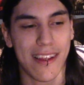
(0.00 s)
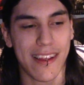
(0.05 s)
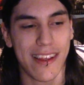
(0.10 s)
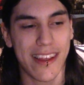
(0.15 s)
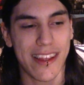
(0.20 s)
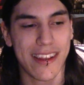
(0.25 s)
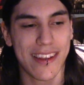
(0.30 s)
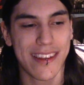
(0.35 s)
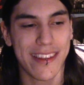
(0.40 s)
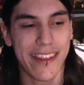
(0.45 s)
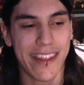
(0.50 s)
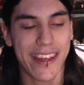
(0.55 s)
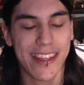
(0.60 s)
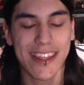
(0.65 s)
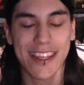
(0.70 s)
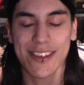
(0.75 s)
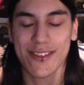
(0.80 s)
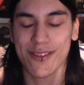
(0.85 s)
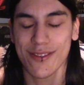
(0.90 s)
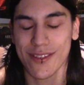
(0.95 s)
And like,
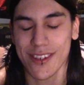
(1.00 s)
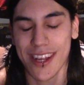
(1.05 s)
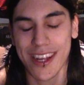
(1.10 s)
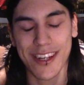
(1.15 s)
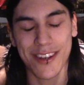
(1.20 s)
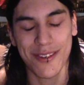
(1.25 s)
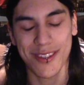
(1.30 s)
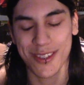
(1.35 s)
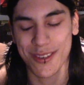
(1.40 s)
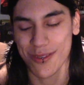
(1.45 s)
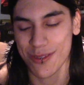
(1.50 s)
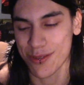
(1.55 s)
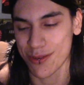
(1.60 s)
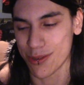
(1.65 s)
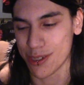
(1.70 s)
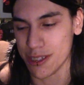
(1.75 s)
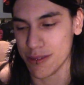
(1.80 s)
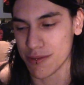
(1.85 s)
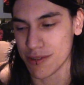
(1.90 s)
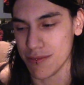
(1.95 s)
I know these are little
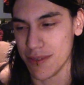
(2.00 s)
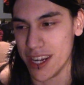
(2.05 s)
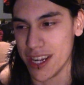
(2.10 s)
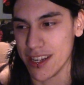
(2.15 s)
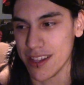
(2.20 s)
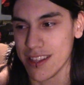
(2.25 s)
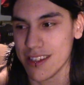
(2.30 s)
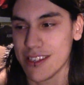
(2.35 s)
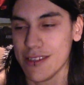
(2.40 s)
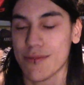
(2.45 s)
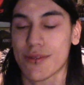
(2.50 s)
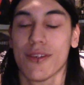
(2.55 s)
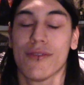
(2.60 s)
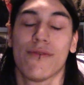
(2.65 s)
dreams of mine, and they seem so